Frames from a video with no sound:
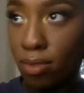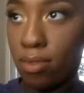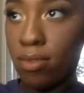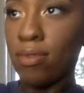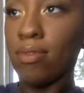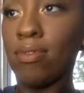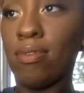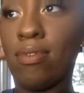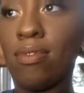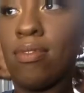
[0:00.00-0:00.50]
And
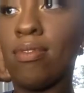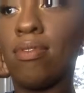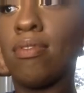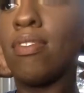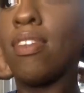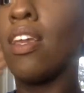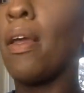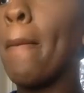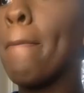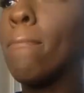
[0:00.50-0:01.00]
it just looked
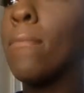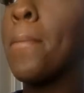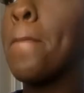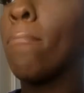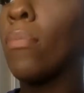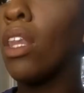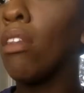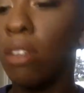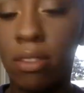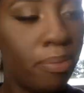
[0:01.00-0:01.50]
like I had on
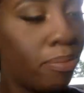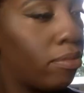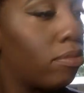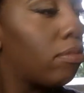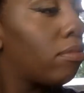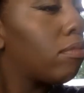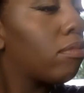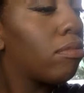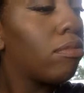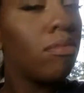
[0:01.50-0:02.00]
makeup. So
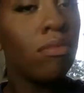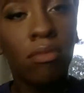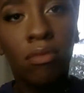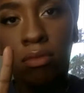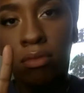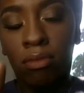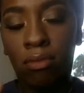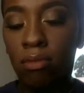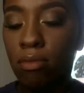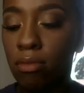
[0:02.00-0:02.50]
I
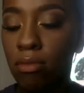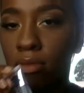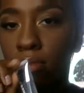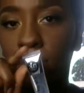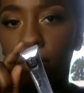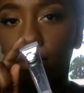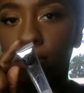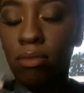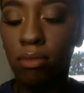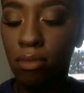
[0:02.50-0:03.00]
really
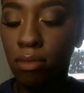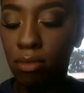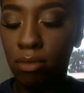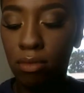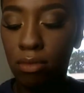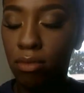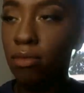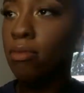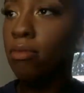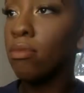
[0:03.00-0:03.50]
hope you guys
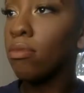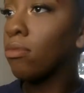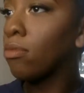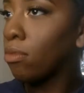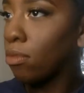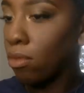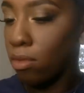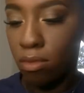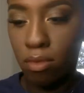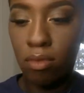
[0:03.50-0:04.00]
like this.
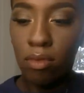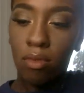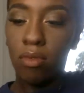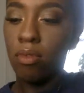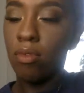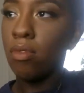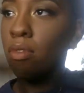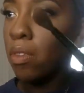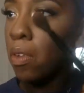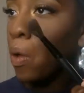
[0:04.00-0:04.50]
I'm gonna put on
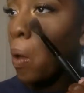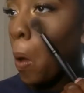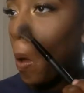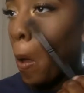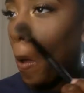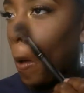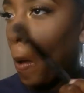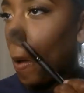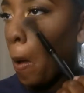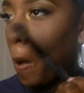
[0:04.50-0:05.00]
this gloss
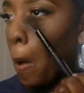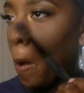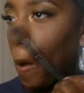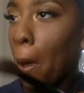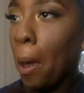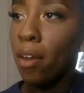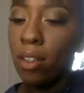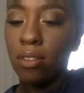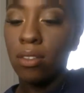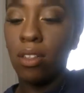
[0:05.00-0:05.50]
and
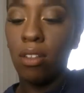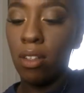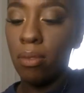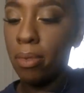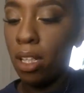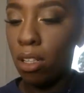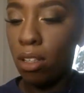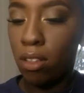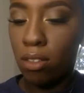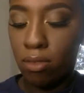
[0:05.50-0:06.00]
immediately
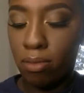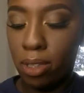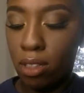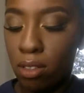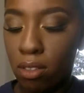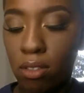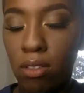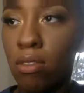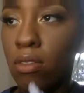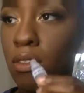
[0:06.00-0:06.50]
regret it
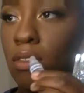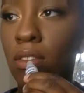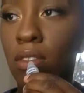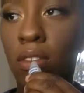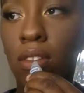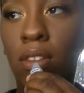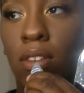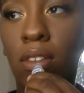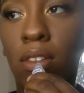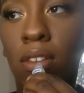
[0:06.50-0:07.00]
because it was
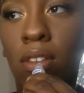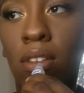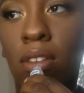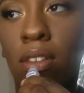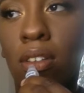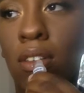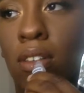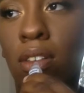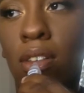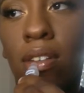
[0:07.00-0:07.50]
doing the
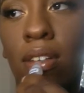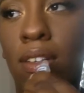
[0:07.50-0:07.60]
most.